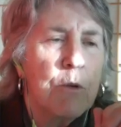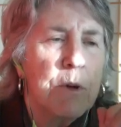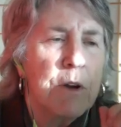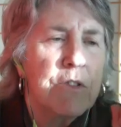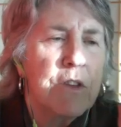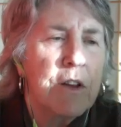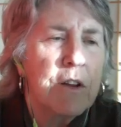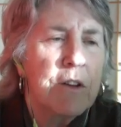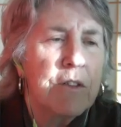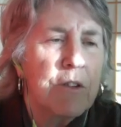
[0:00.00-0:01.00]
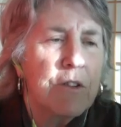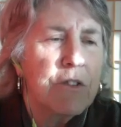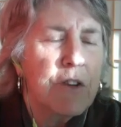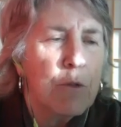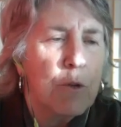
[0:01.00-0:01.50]
and it said there are
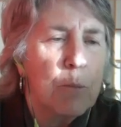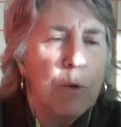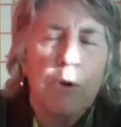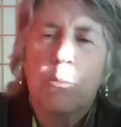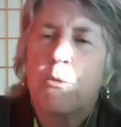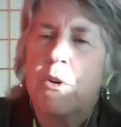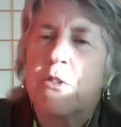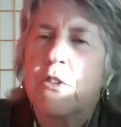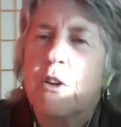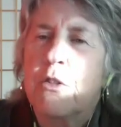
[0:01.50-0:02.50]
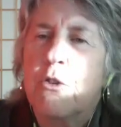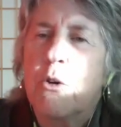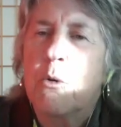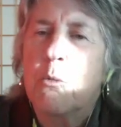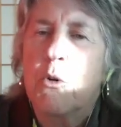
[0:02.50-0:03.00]
several bullet points that I thought
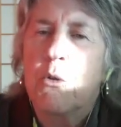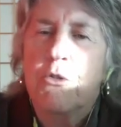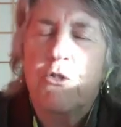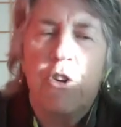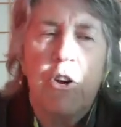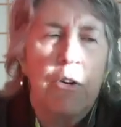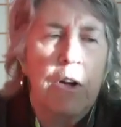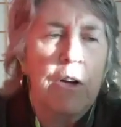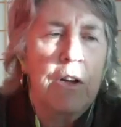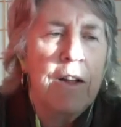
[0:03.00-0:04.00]
were worth sharing.